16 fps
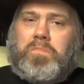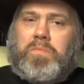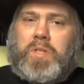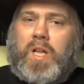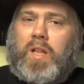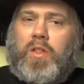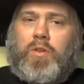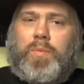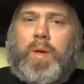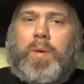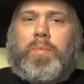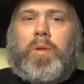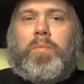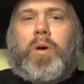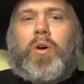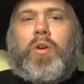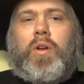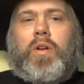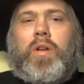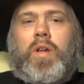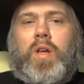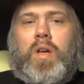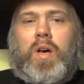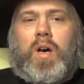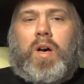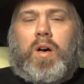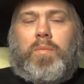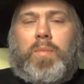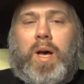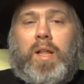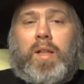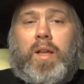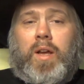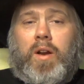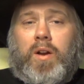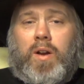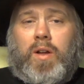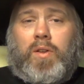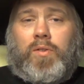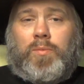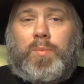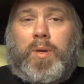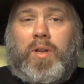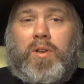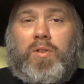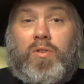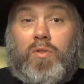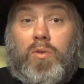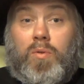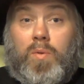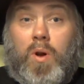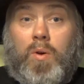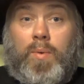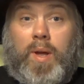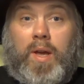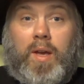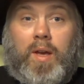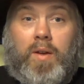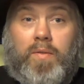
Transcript: tell other people about it. My lair has been growing.